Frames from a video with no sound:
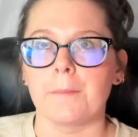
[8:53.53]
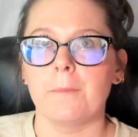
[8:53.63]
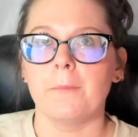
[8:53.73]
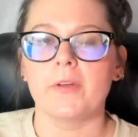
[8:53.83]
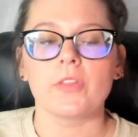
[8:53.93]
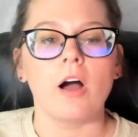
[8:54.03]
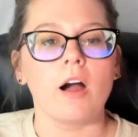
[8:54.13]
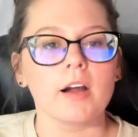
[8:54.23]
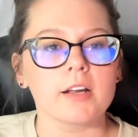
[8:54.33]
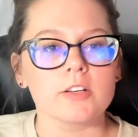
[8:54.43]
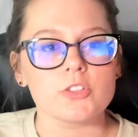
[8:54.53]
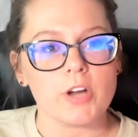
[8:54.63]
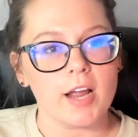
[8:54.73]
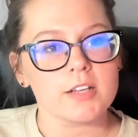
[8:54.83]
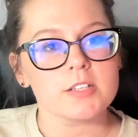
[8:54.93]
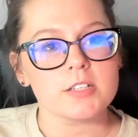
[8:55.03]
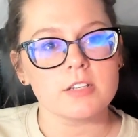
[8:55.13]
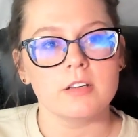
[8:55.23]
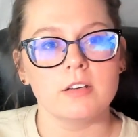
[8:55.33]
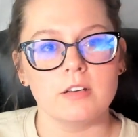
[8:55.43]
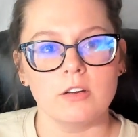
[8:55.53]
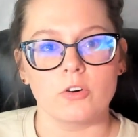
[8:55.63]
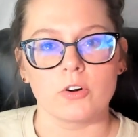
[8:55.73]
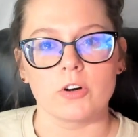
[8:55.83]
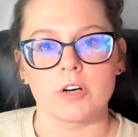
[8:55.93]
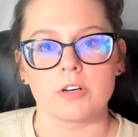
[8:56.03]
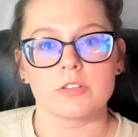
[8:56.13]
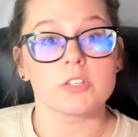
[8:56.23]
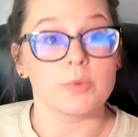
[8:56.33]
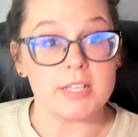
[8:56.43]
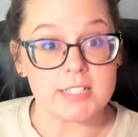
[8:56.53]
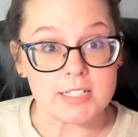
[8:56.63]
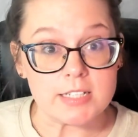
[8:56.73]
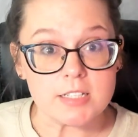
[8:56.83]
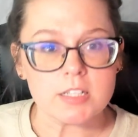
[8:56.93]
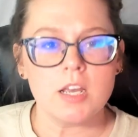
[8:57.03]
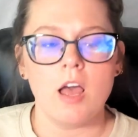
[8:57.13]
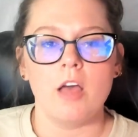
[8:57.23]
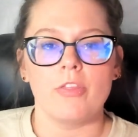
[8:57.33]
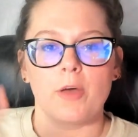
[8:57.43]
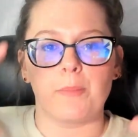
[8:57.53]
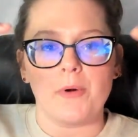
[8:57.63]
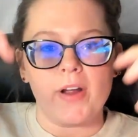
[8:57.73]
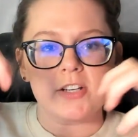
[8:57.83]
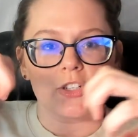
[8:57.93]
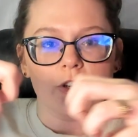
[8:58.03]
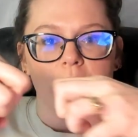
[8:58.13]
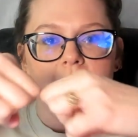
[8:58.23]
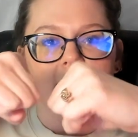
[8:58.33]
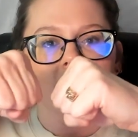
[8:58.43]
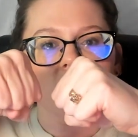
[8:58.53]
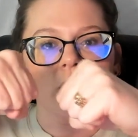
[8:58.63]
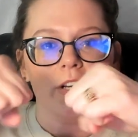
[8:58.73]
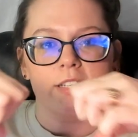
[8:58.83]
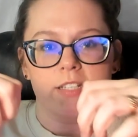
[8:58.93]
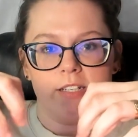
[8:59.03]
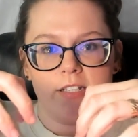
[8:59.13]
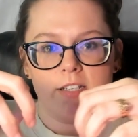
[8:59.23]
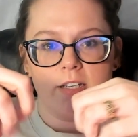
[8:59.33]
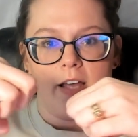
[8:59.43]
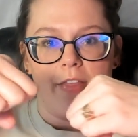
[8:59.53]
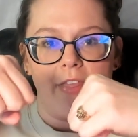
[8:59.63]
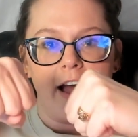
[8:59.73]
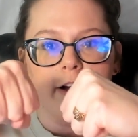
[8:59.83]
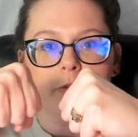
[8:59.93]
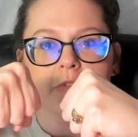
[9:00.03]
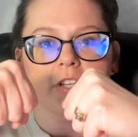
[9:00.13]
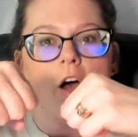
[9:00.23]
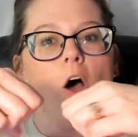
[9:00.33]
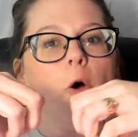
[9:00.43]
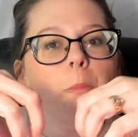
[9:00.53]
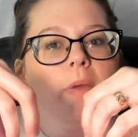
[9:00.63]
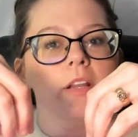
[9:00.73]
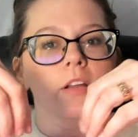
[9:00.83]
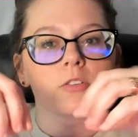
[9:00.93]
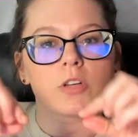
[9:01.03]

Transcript: When the heart contracts or squeezes, the pressure increases, and that helps to open those